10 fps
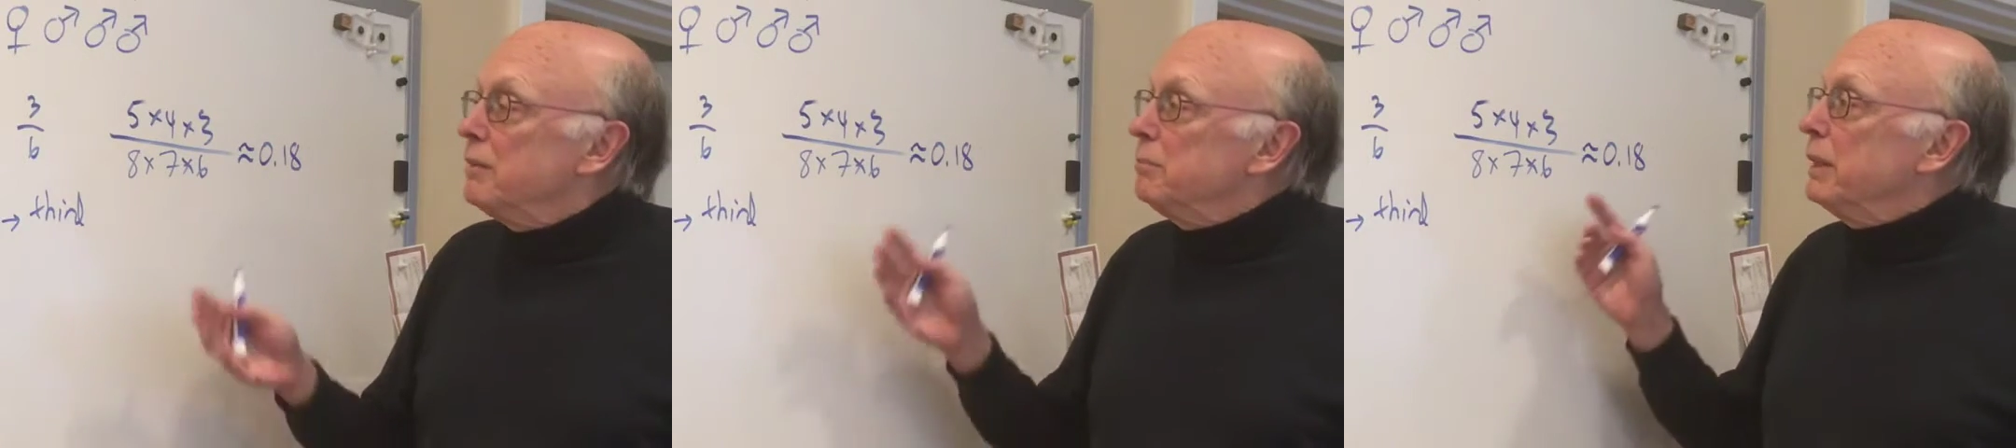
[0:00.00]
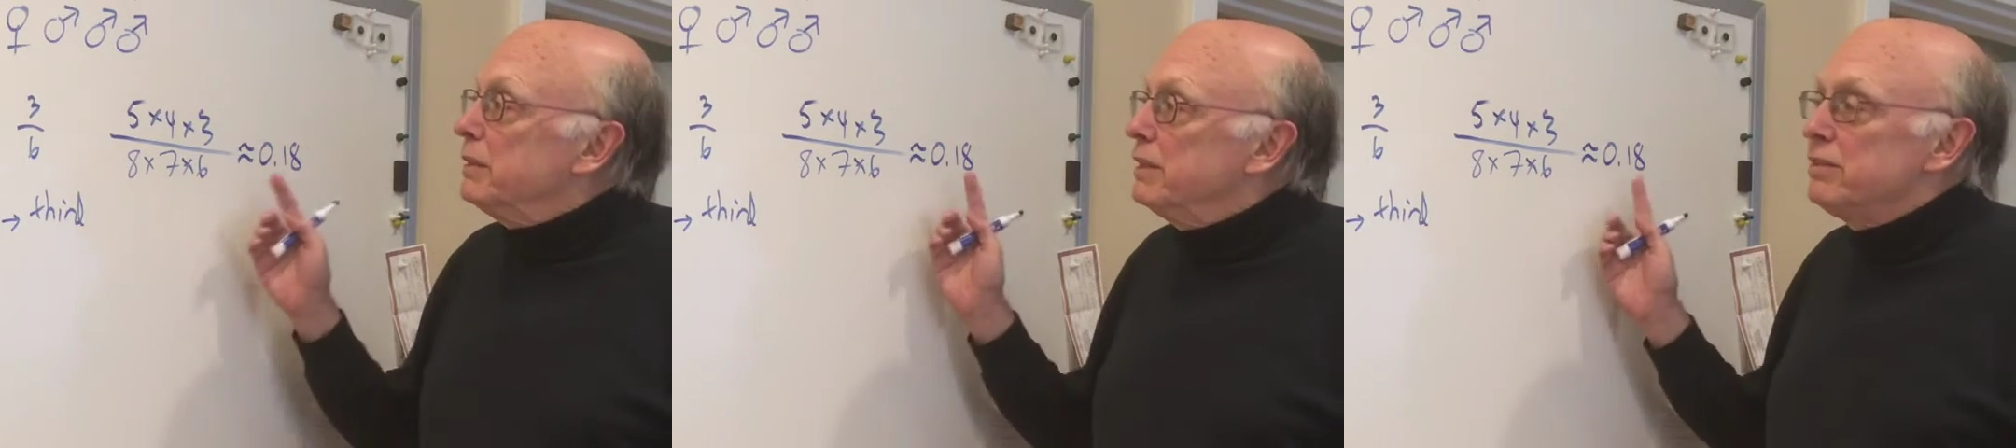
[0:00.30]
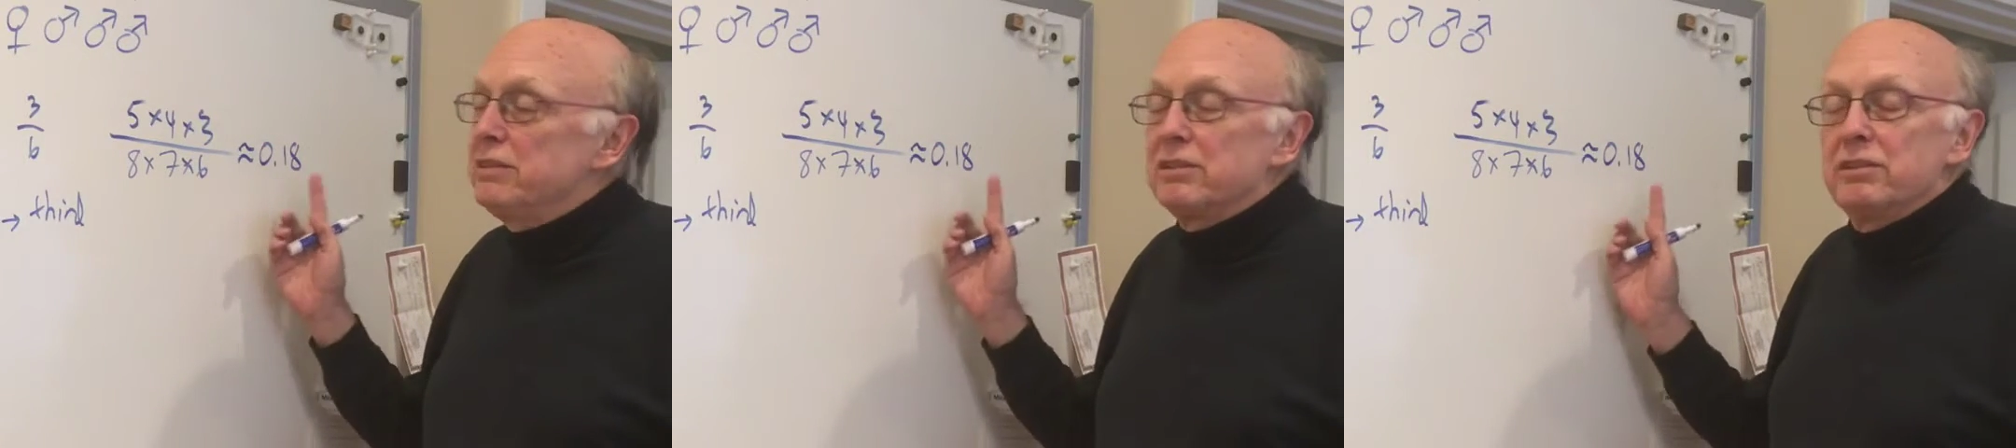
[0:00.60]
but this
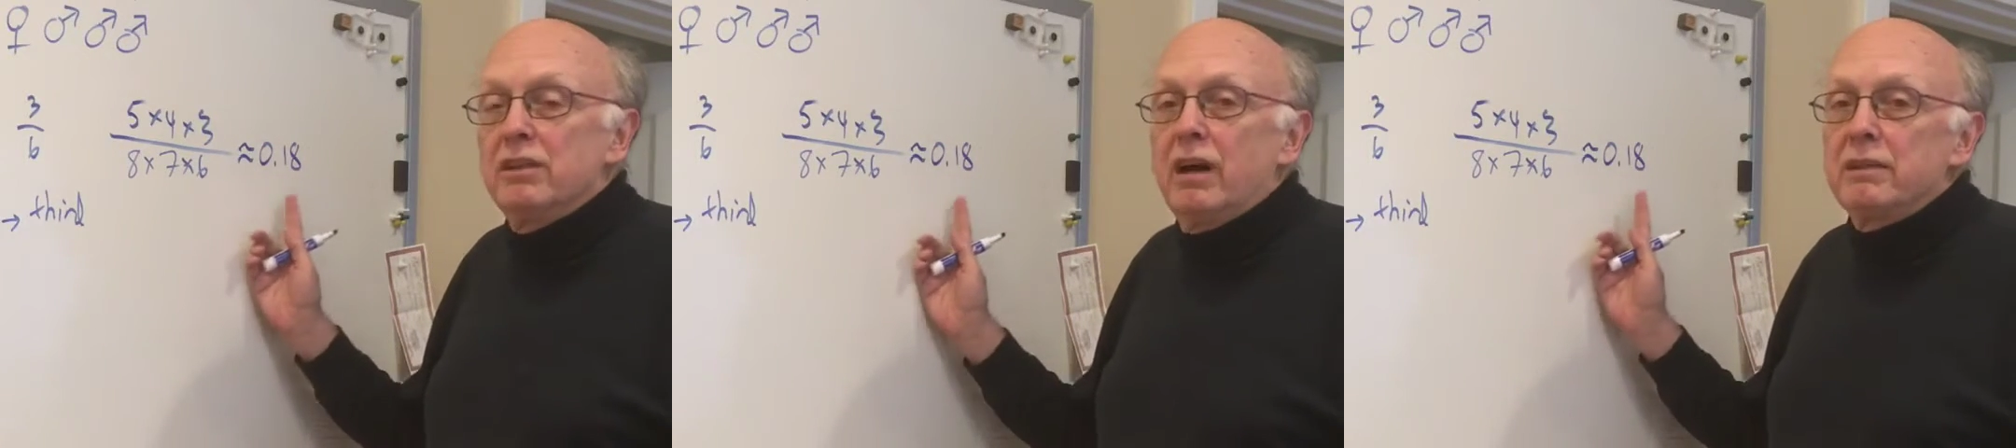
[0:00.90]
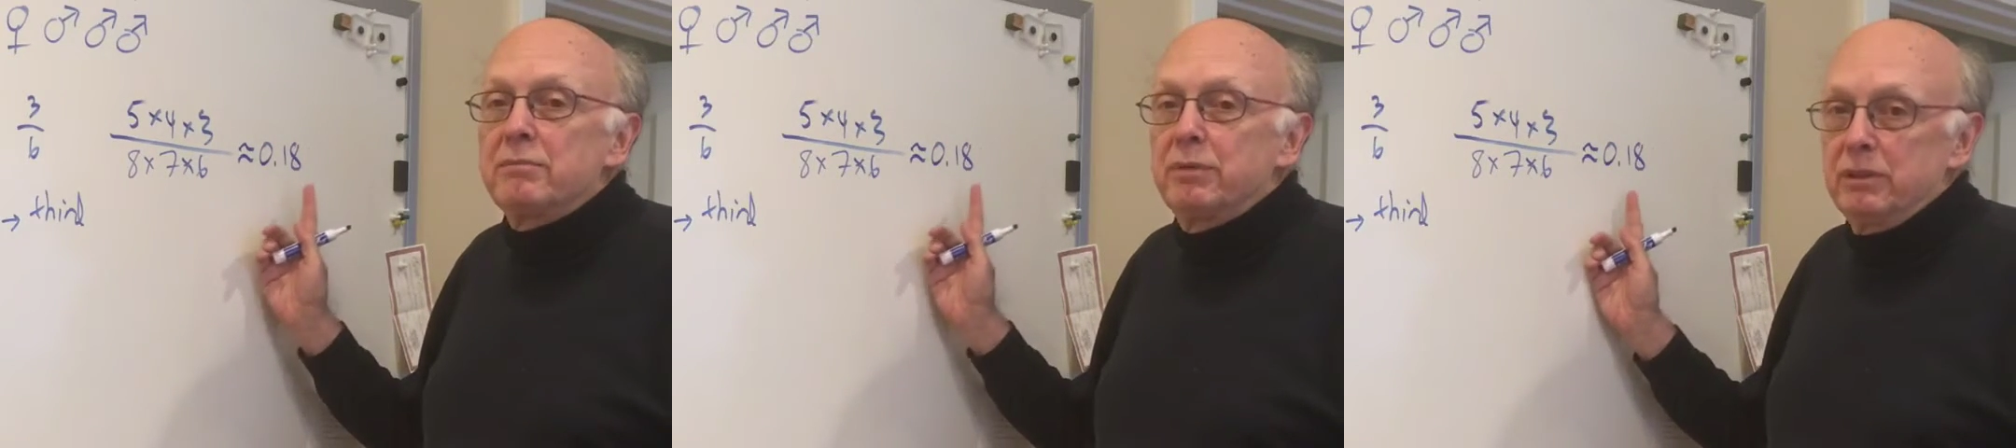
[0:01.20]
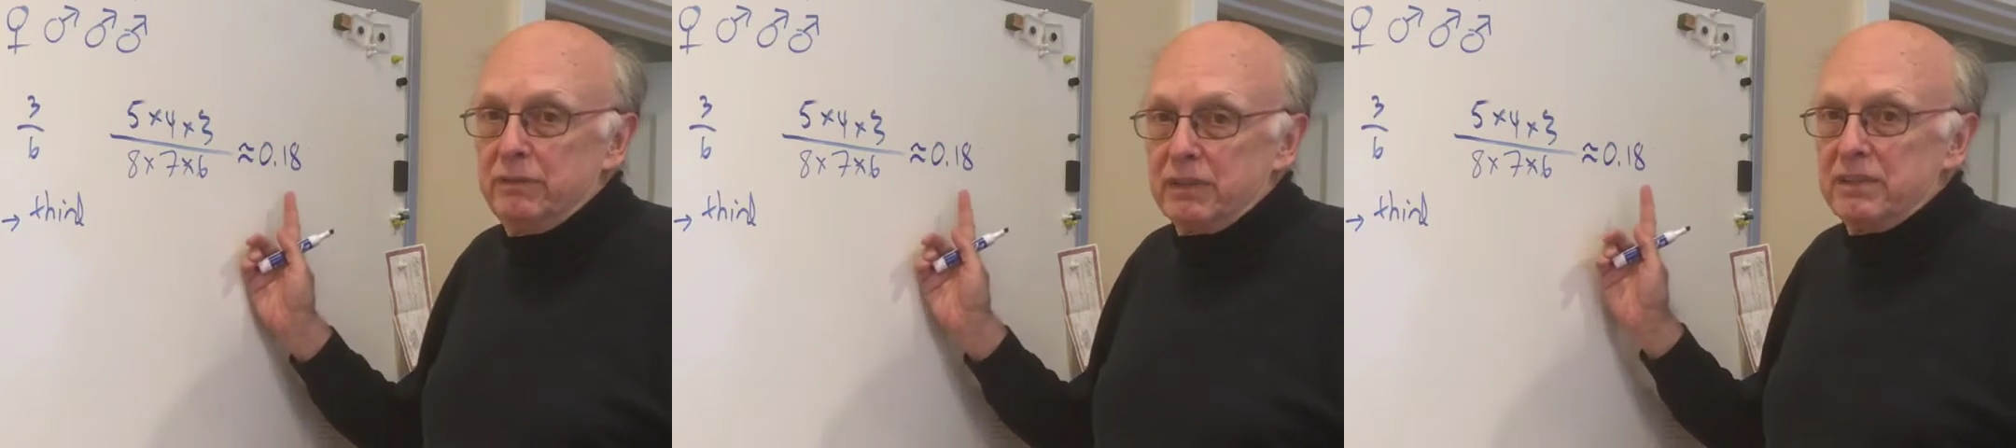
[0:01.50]
does not
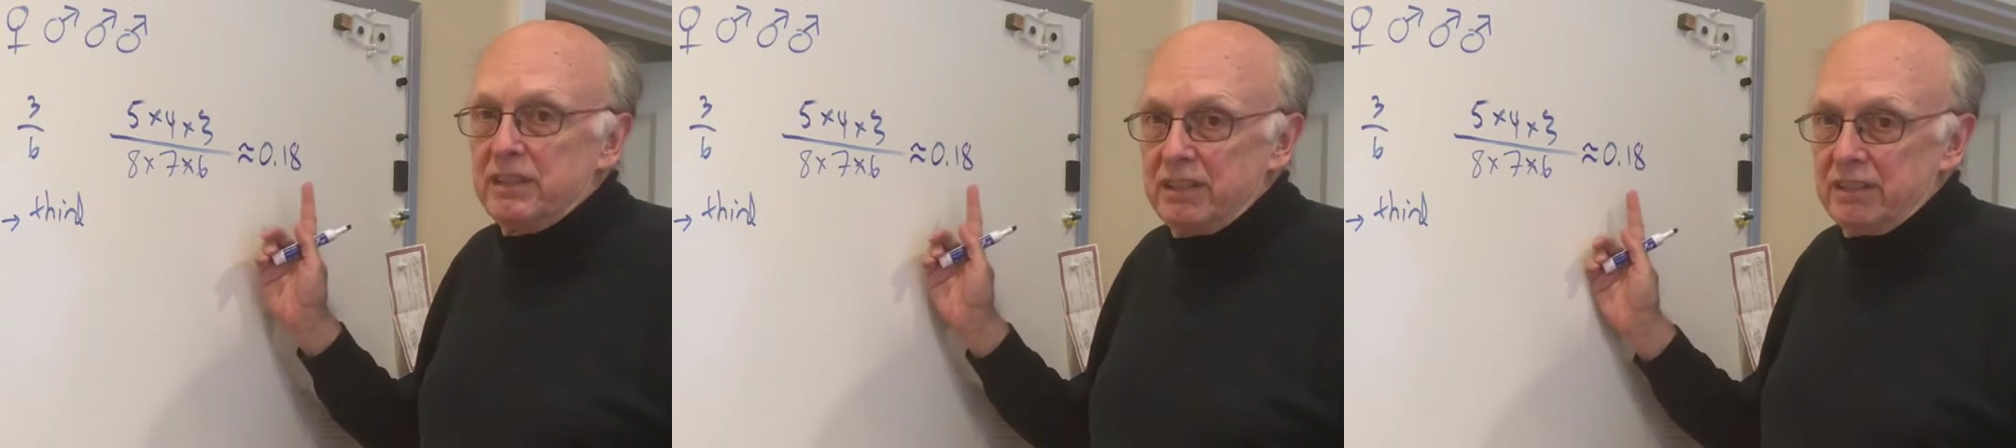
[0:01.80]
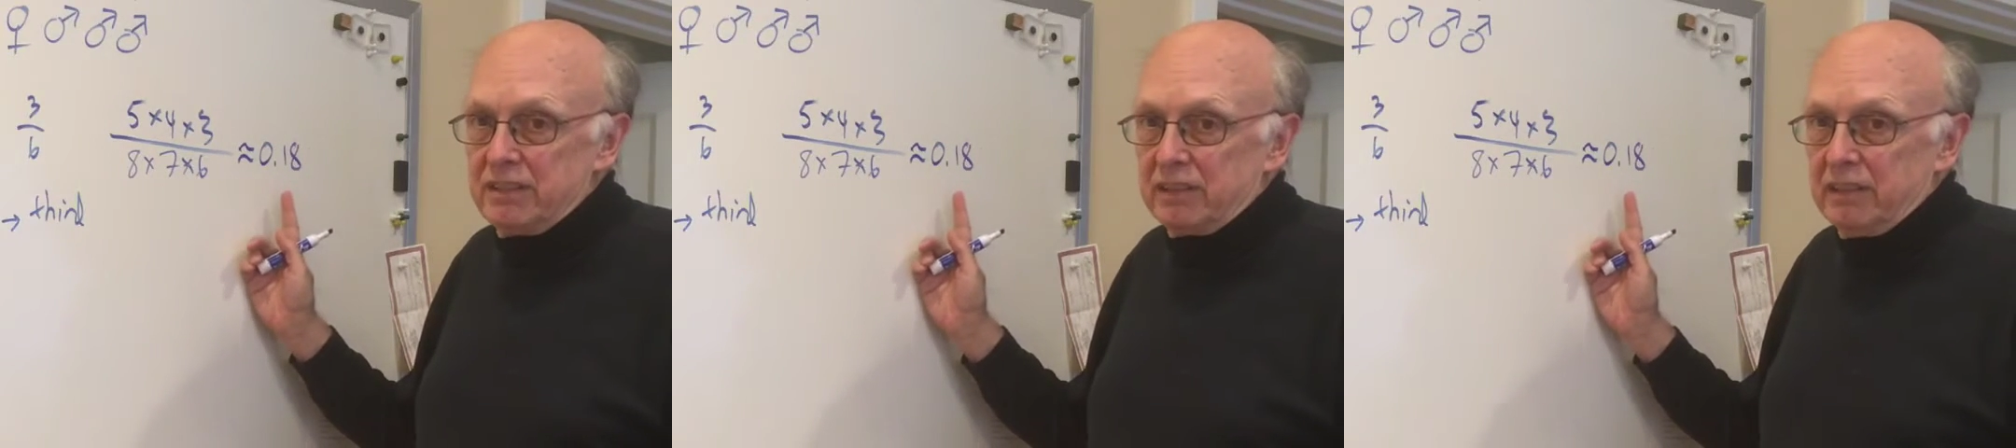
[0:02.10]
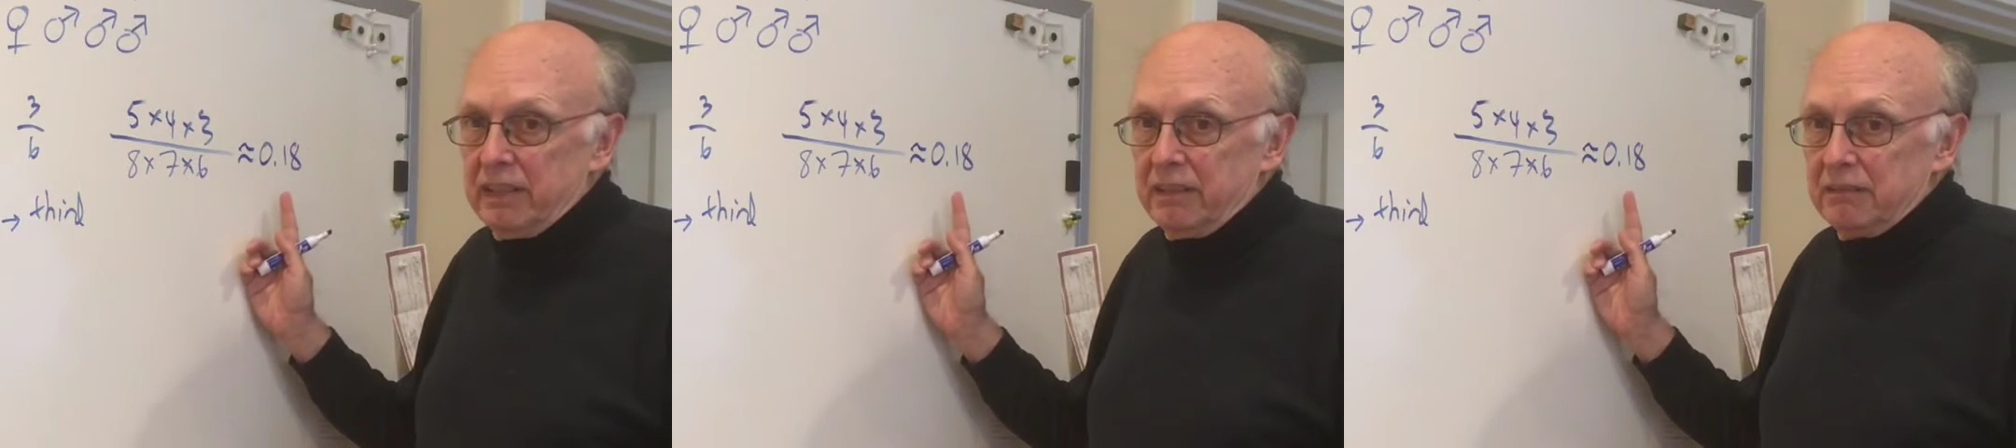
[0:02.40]
prove it
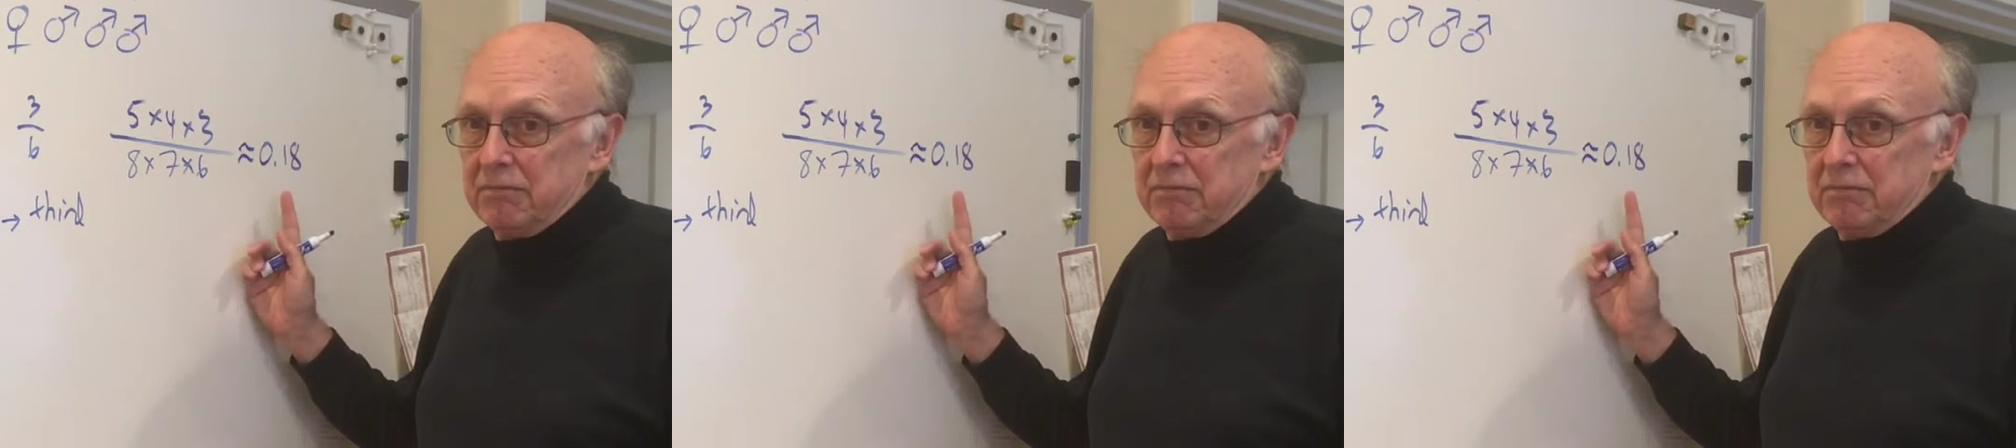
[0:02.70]
statistically.